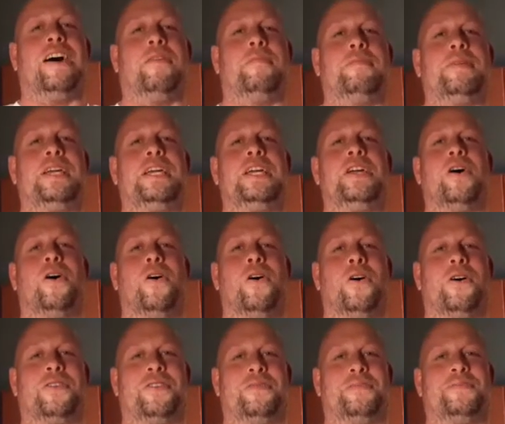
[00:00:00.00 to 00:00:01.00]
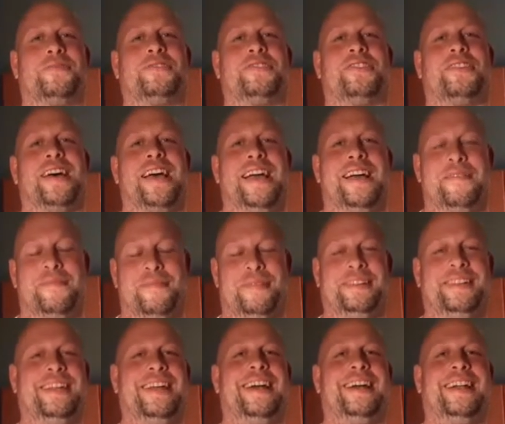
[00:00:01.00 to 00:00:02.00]
be Autumn Slam.
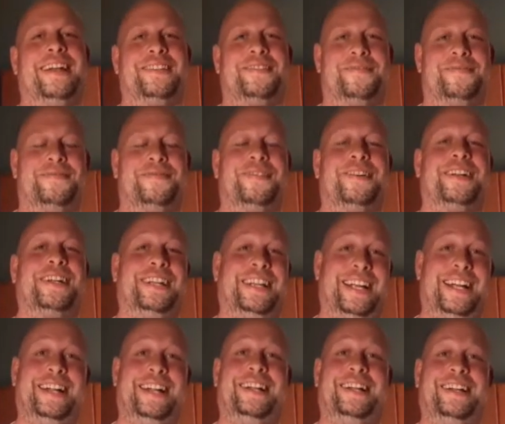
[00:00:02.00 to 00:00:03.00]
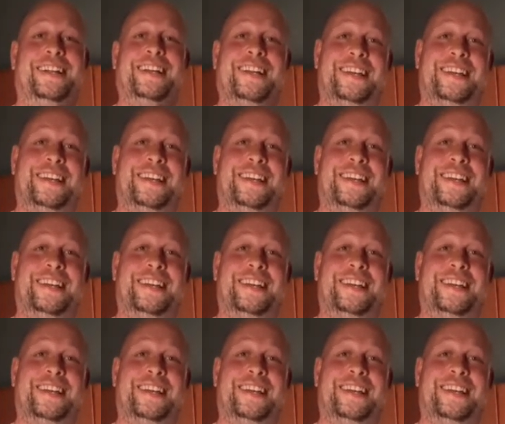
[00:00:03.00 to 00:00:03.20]
Yeah, that's funny, ain't it?